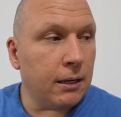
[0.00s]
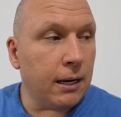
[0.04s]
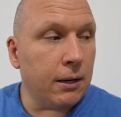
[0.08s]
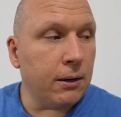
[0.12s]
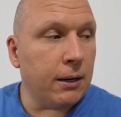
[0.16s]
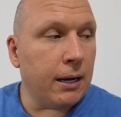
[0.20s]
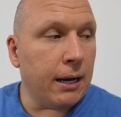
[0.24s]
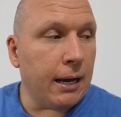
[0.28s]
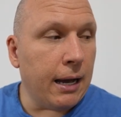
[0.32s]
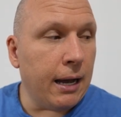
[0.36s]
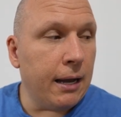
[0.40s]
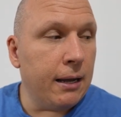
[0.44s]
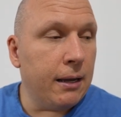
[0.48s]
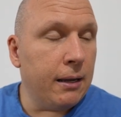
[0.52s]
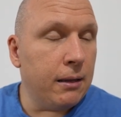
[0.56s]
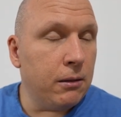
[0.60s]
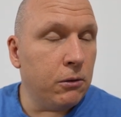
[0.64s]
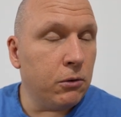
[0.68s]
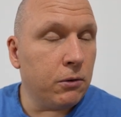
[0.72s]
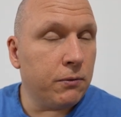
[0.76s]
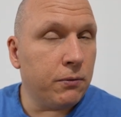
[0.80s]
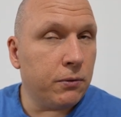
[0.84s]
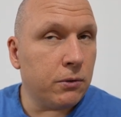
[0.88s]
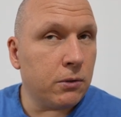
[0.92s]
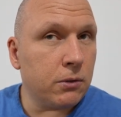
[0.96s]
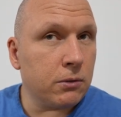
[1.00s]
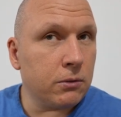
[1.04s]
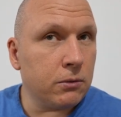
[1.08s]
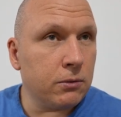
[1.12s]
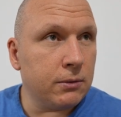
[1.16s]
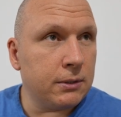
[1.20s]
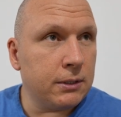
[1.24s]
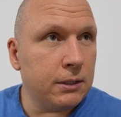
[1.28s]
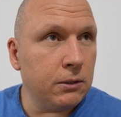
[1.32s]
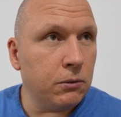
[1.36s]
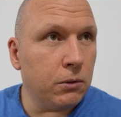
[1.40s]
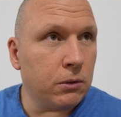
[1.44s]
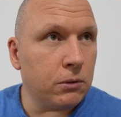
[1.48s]
I look forward to
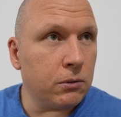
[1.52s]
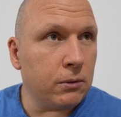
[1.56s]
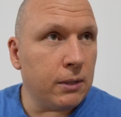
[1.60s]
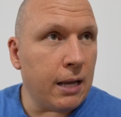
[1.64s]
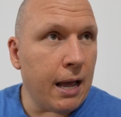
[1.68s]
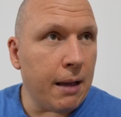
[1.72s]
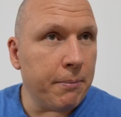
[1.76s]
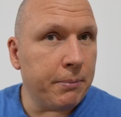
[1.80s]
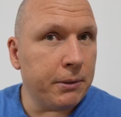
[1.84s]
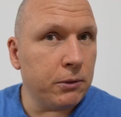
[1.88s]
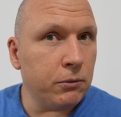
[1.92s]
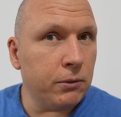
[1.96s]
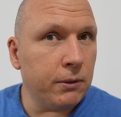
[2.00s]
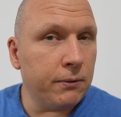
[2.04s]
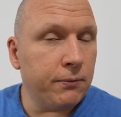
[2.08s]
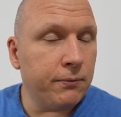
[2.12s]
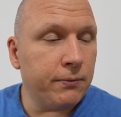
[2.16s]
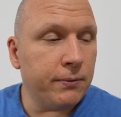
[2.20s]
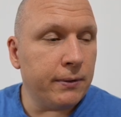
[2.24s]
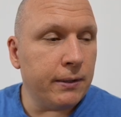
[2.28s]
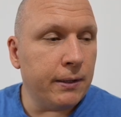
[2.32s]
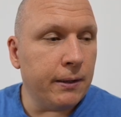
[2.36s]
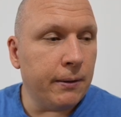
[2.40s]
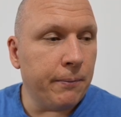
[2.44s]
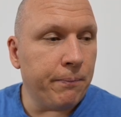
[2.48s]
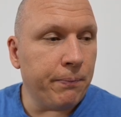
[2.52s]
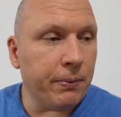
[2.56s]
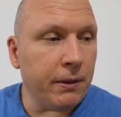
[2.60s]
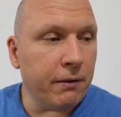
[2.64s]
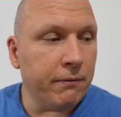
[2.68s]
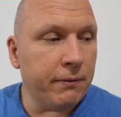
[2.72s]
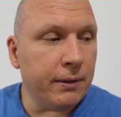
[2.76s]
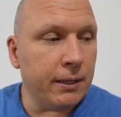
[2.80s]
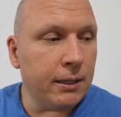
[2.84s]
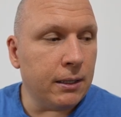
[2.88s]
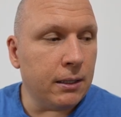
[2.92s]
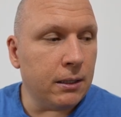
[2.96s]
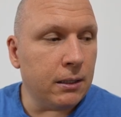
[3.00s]
see what will happen with
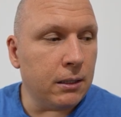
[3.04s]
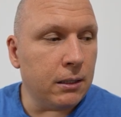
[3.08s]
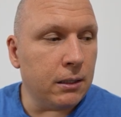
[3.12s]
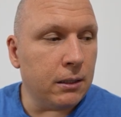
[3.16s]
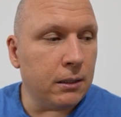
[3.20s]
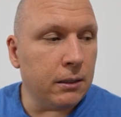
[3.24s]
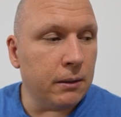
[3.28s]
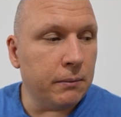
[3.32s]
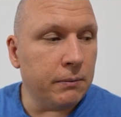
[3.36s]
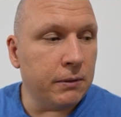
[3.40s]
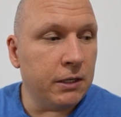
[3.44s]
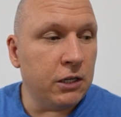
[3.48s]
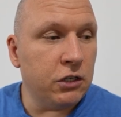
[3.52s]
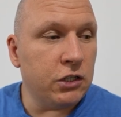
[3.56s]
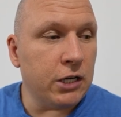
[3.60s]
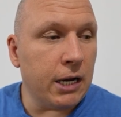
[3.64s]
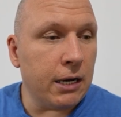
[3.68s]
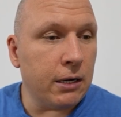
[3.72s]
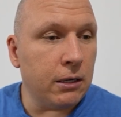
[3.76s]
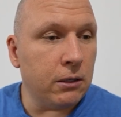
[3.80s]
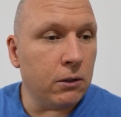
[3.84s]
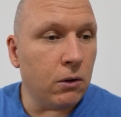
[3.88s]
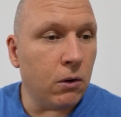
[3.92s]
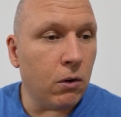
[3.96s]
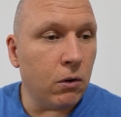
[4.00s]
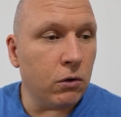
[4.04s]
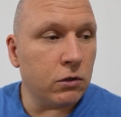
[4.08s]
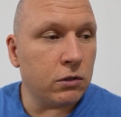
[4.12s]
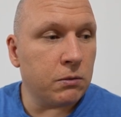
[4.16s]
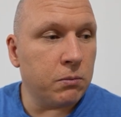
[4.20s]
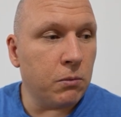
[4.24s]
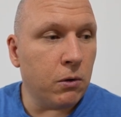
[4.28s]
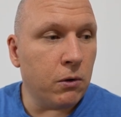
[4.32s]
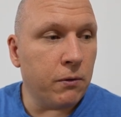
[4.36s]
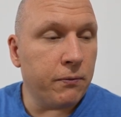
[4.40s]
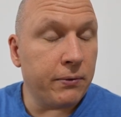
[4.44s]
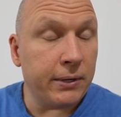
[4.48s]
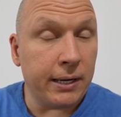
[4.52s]
the DJI
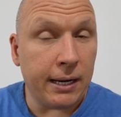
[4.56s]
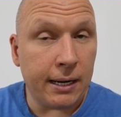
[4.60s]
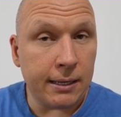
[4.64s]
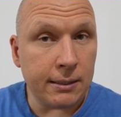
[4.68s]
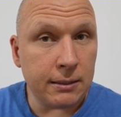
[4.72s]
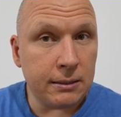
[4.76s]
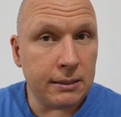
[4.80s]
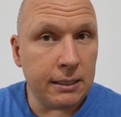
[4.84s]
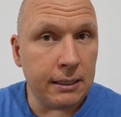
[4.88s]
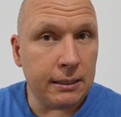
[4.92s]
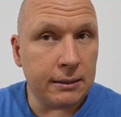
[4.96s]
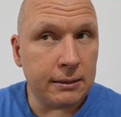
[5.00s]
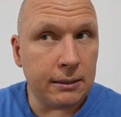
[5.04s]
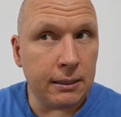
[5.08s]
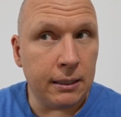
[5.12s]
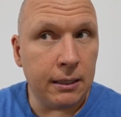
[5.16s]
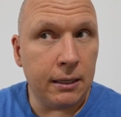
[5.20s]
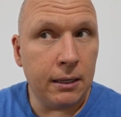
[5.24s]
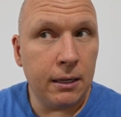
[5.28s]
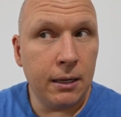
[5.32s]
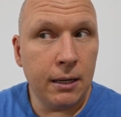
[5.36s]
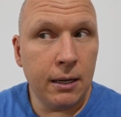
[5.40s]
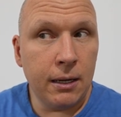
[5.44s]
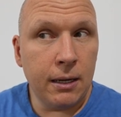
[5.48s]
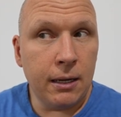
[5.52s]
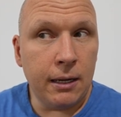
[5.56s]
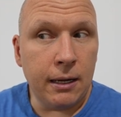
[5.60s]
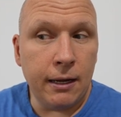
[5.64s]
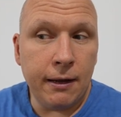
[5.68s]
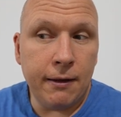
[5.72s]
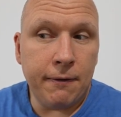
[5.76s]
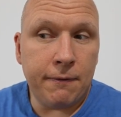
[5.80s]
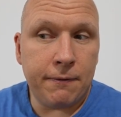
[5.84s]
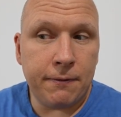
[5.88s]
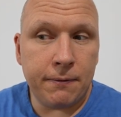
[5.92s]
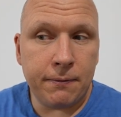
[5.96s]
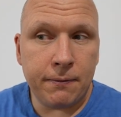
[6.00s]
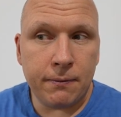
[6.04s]
Osmo 360,
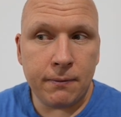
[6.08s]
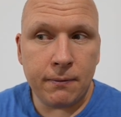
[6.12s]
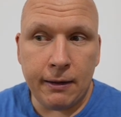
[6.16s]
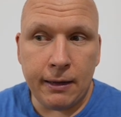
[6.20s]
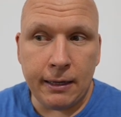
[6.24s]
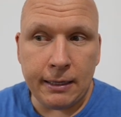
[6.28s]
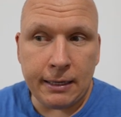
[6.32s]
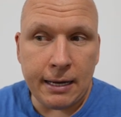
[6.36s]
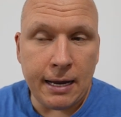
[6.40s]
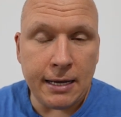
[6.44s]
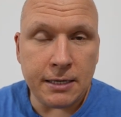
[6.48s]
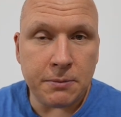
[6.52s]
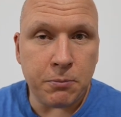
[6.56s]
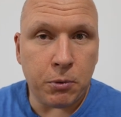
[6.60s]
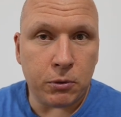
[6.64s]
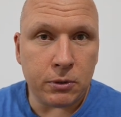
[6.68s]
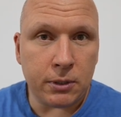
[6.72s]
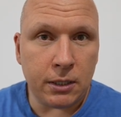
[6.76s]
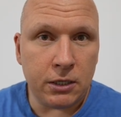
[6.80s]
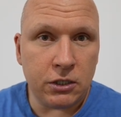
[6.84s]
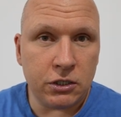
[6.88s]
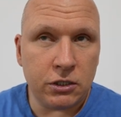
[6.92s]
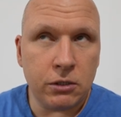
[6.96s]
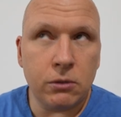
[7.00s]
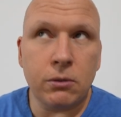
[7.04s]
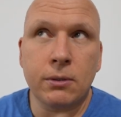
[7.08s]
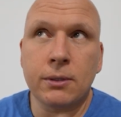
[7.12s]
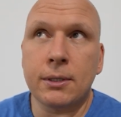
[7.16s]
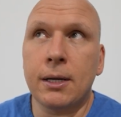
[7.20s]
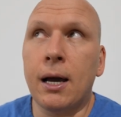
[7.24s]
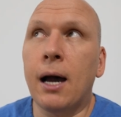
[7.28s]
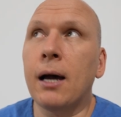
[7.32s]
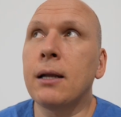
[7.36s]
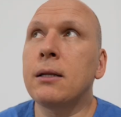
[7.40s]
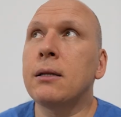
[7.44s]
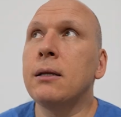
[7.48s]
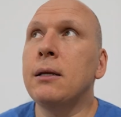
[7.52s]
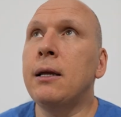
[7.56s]
if it has potential or
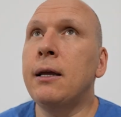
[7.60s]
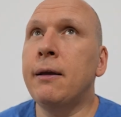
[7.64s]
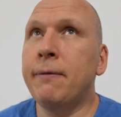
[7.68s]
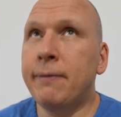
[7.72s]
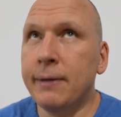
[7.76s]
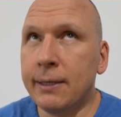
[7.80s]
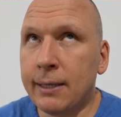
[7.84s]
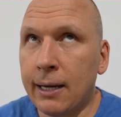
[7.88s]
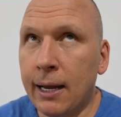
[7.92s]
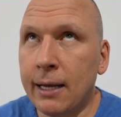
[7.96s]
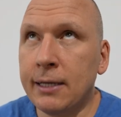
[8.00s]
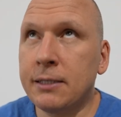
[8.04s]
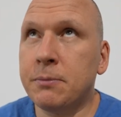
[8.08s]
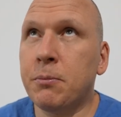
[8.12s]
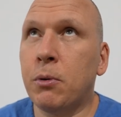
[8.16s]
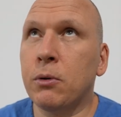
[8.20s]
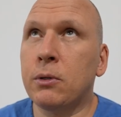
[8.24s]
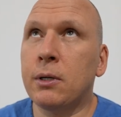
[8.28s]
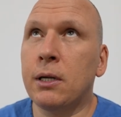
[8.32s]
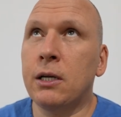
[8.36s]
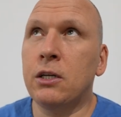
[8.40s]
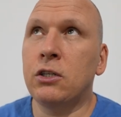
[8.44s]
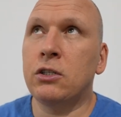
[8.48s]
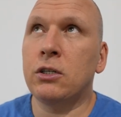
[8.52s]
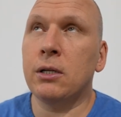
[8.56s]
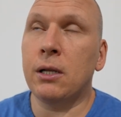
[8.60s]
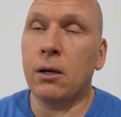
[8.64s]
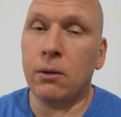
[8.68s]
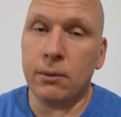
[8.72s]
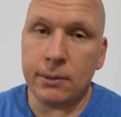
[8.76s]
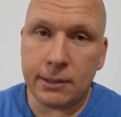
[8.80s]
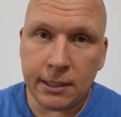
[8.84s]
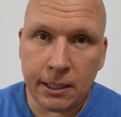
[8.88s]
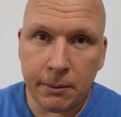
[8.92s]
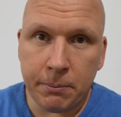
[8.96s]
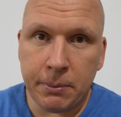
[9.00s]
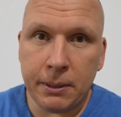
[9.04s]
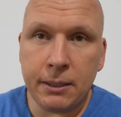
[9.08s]
not. If it has potential, I'll
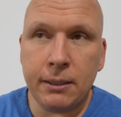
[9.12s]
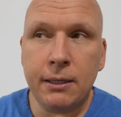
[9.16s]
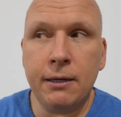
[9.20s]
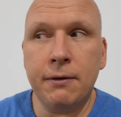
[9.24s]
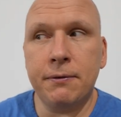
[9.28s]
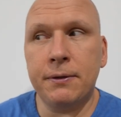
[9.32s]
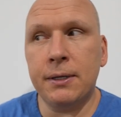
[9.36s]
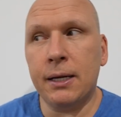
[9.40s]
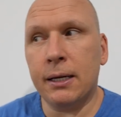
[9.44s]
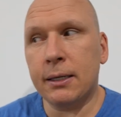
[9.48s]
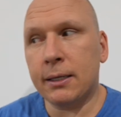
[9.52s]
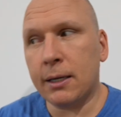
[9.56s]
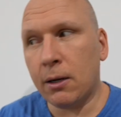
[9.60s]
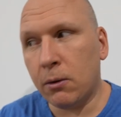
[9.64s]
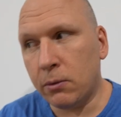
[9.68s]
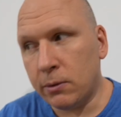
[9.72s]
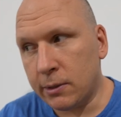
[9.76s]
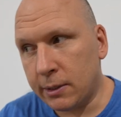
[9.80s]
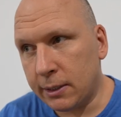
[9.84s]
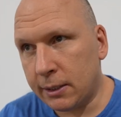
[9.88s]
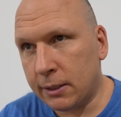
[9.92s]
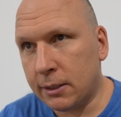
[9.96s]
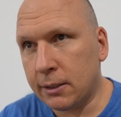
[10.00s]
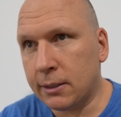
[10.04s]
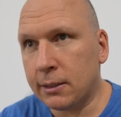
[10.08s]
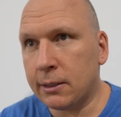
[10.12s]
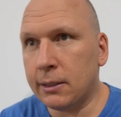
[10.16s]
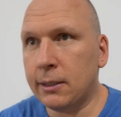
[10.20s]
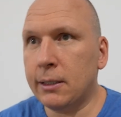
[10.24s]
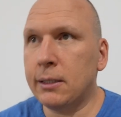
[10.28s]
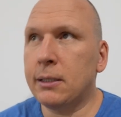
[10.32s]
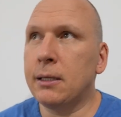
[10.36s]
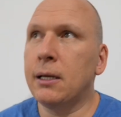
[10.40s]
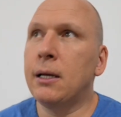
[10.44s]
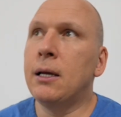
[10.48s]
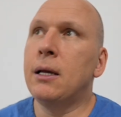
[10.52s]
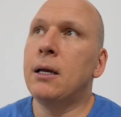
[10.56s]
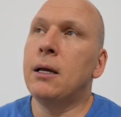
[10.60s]
keep it. If not, I'll return
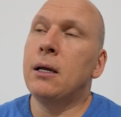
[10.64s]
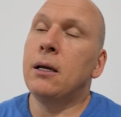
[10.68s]
it.